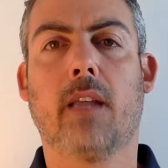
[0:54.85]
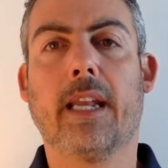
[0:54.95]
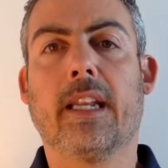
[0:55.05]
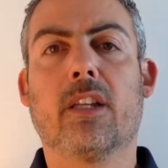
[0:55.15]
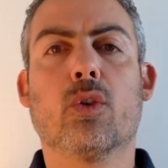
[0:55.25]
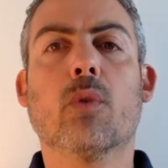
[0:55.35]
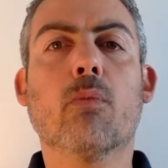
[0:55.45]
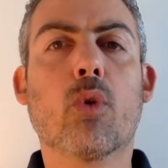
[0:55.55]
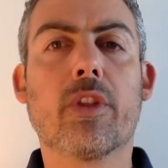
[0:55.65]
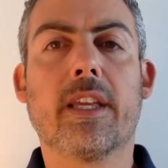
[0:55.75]
And it's no
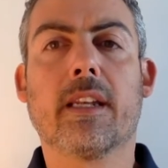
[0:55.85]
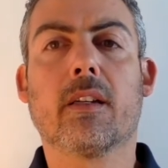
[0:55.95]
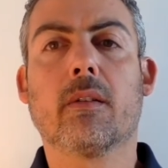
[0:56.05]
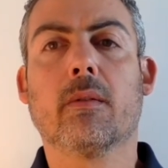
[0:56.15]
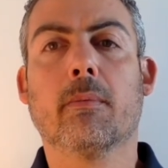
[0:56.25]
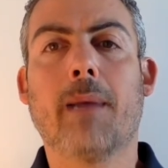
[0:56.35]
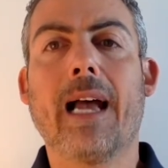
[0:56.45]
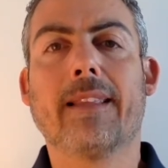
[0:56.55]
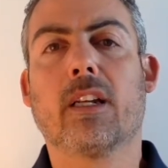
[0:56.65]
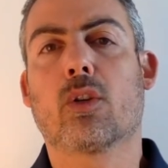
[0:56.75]
more than
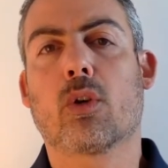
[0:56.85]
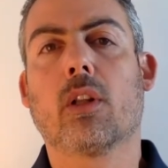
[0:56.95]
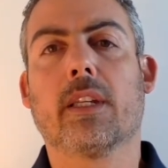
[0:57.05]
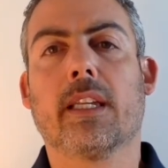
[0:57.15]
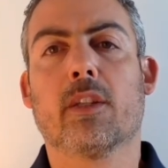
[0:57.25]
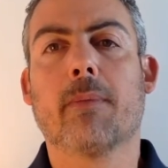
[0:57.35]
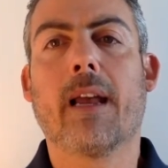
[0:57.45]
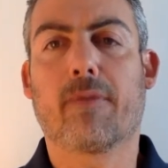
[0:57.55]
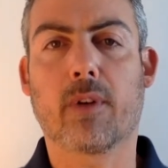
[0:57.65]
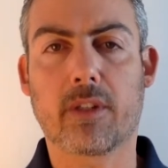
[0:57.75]
bad than crawling is
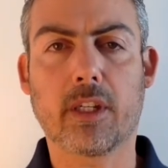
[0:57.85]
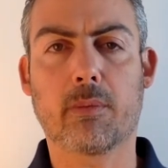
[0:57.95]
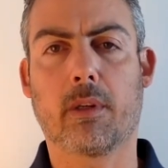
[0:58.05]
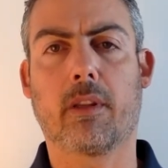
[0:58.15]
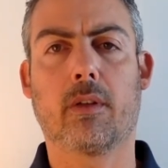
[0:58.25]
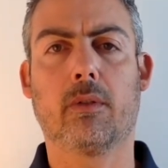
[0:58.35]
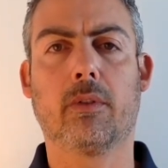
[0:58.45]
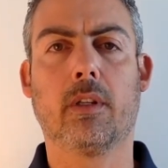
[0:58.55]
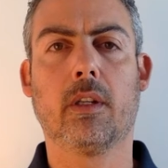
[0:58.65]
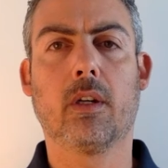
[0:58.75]
bad for a 6-month-old.
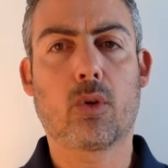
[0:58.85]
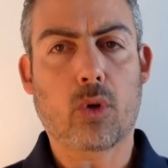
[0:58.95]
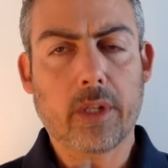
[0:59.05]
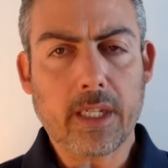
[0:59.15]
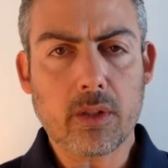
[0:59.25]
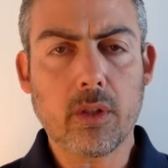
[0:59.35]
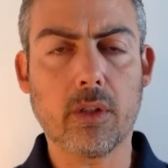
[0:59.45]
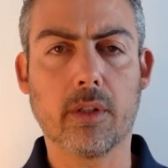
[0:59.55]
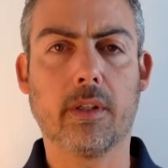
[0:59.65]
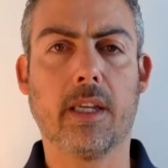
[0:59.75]
Crawling is
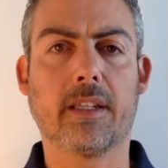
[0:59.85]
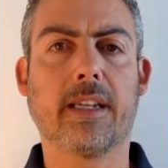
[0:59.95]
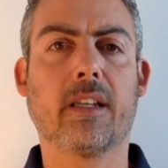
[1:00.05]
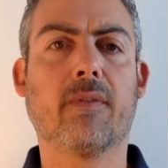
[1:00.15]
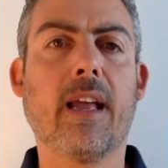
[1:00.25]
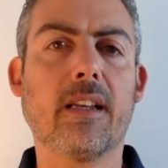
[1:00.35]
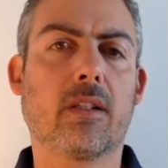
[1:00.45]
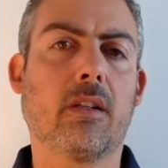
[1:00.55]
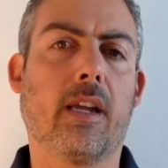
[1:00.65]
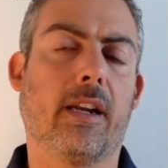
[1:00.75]
good, is an
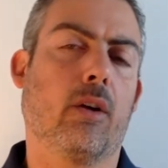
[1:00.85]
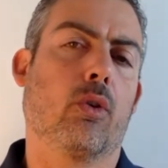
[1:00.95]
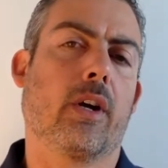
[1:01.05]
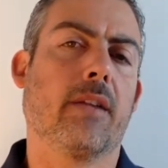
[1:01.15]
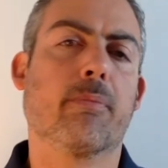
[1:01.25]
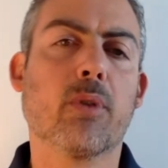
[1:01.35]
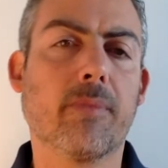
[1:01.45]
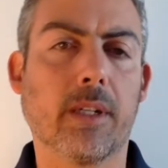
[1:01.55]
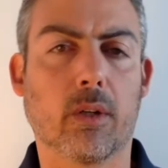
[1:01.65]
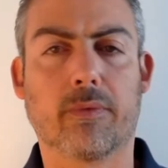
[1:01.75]
advance or an
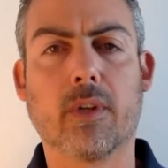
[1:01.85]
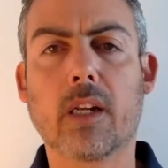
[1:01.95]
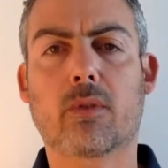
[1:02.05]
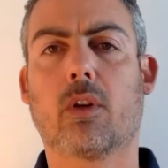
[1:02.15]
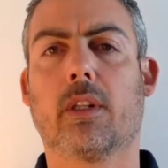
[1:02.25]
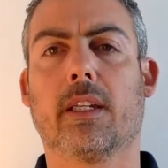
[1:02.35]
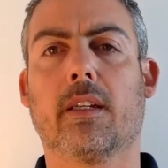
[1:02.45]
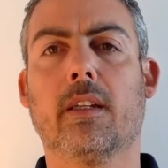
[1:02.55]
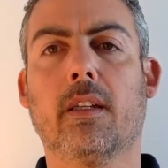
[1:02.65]
improvement of not crawling.